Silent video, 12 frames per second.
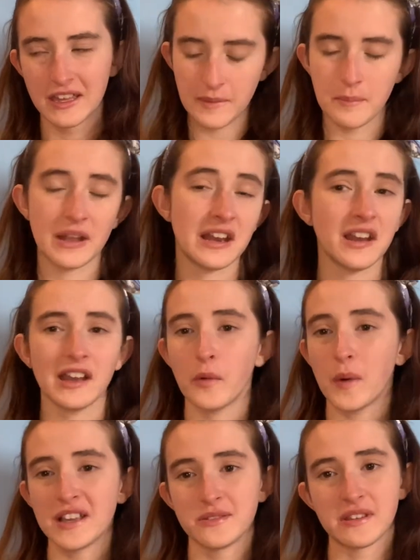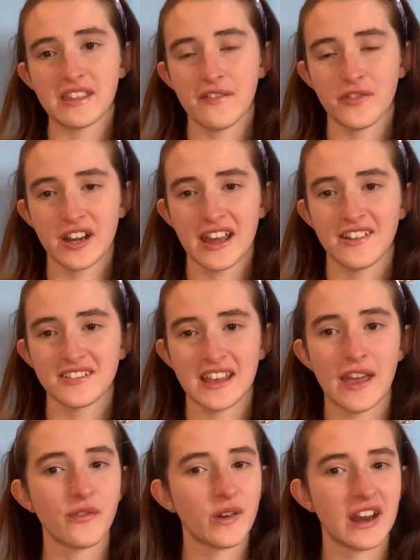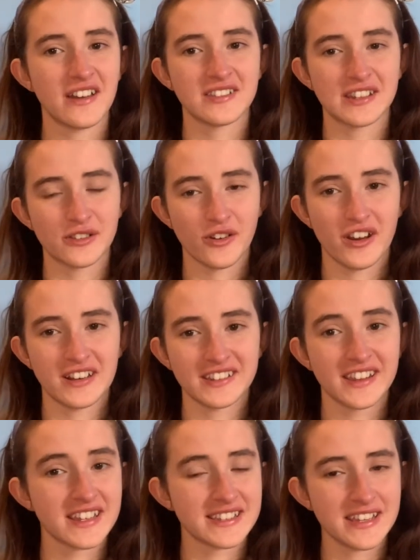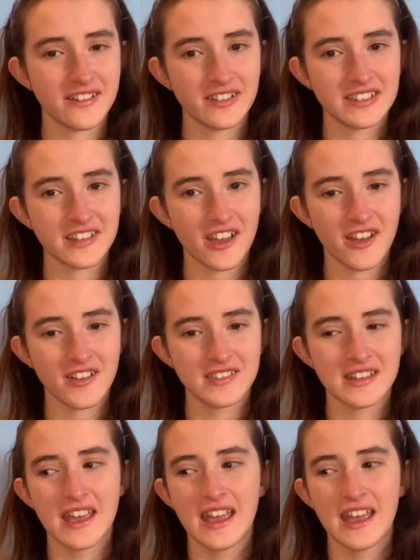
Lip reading: But likewise with everyone else has grown as the series goes.